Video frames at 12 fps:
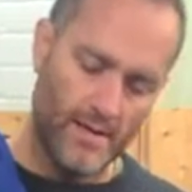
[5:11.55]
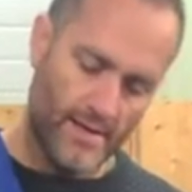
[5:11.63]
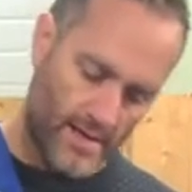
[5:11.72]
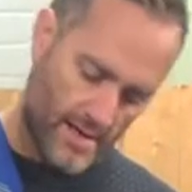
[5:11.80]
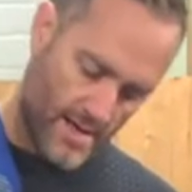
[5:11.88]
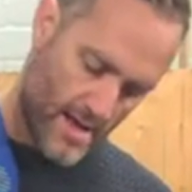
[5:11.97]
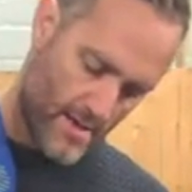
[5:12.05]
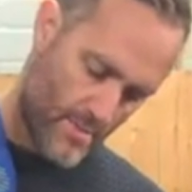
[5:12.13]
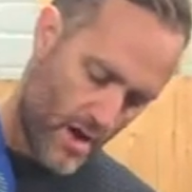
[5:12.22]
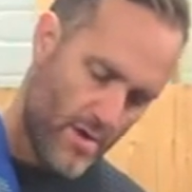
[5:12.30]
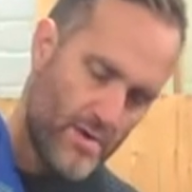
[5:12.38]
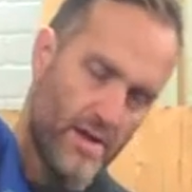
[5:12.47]
then
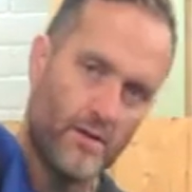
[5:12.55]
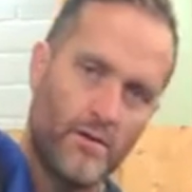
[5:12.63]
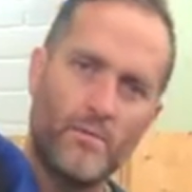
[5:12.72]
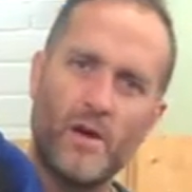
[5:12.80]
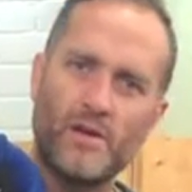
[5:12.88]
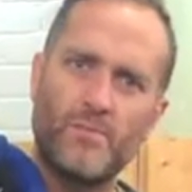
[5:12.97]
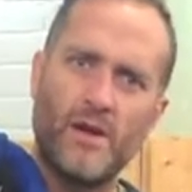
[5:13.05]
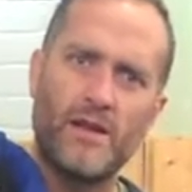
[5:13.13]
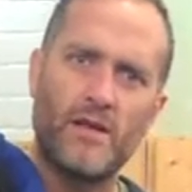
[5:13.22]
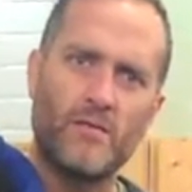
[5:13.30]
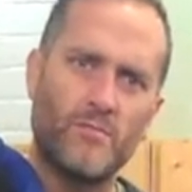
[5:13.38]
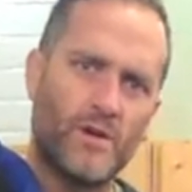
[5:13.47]
Oneill are much
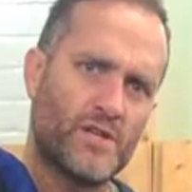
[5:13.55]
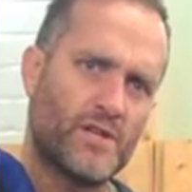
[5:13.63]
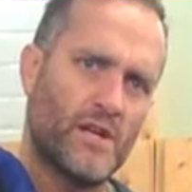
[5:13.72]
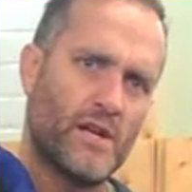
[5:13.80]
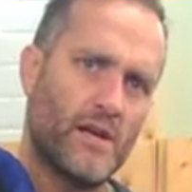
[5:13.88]
better. They're much